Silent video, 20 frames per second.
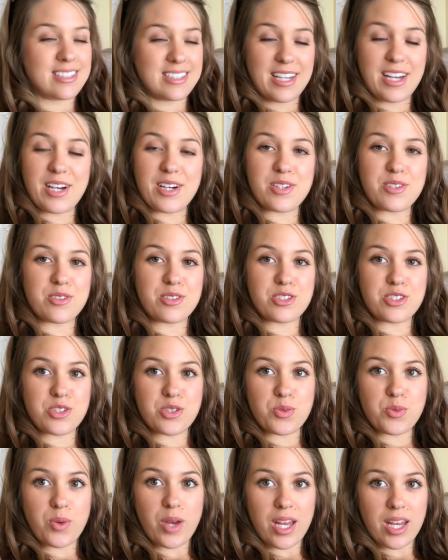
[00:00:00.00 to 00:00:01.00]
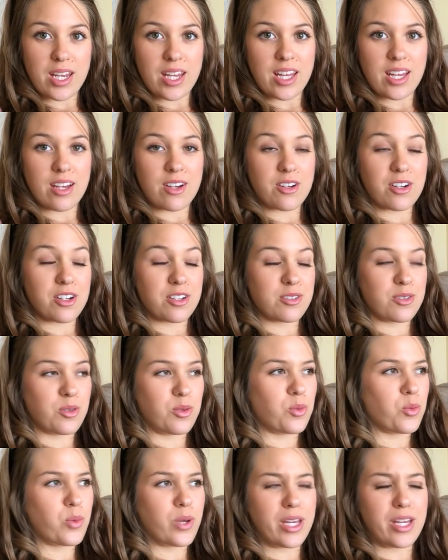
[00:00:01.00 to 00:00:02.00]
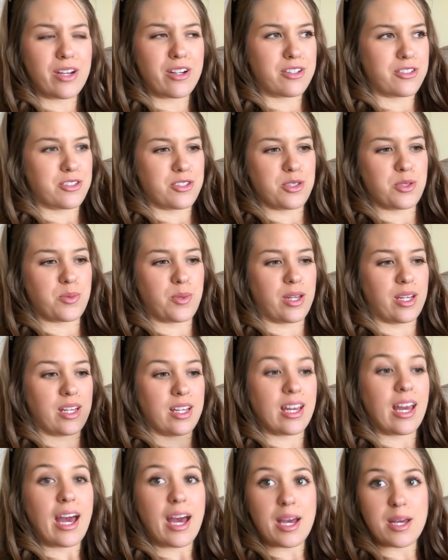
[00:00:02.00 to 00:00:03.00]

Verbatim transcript: now we're just waiting, or we are just waiting.